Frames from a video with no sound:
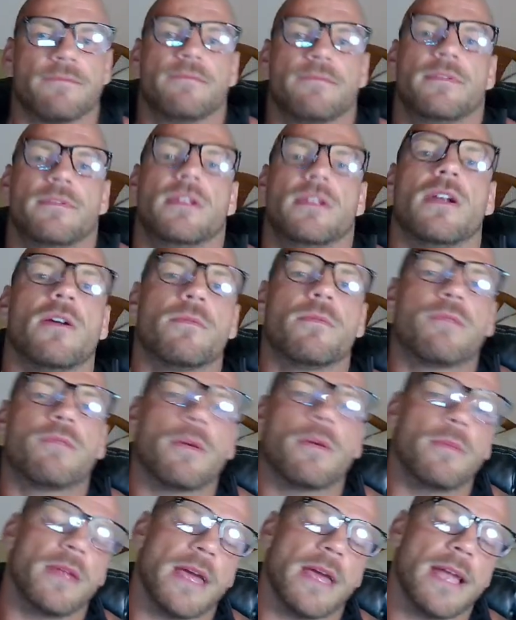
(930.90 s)
you know,
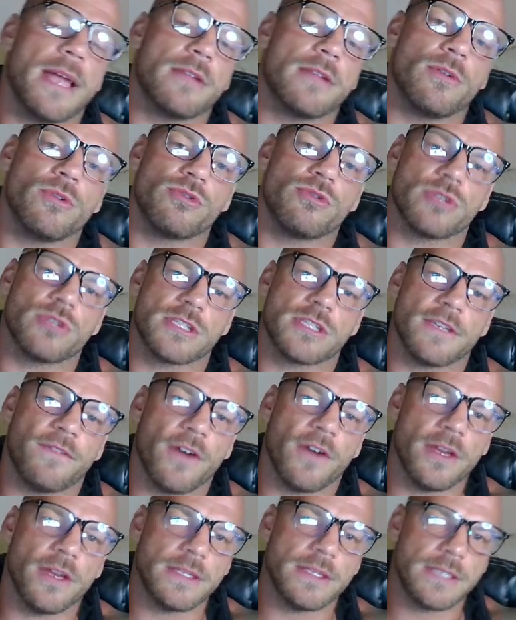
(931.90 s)
probably had hundreds of
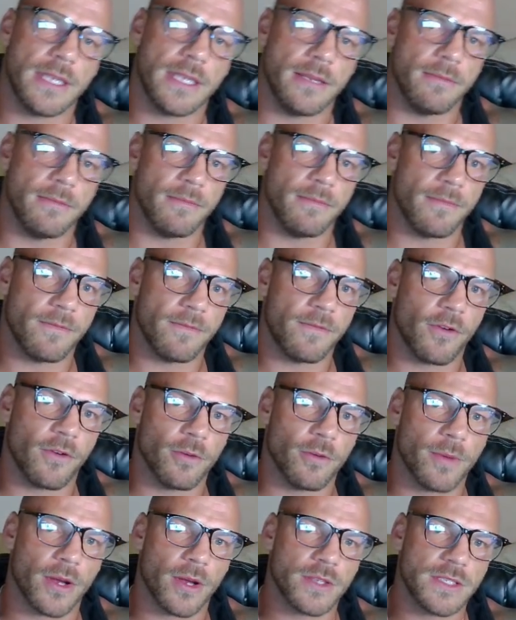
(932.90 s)
fights in
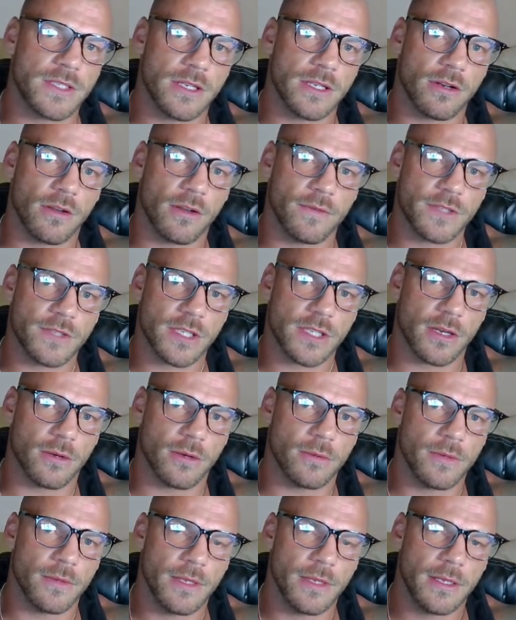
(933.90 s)
full boxing gloves, so,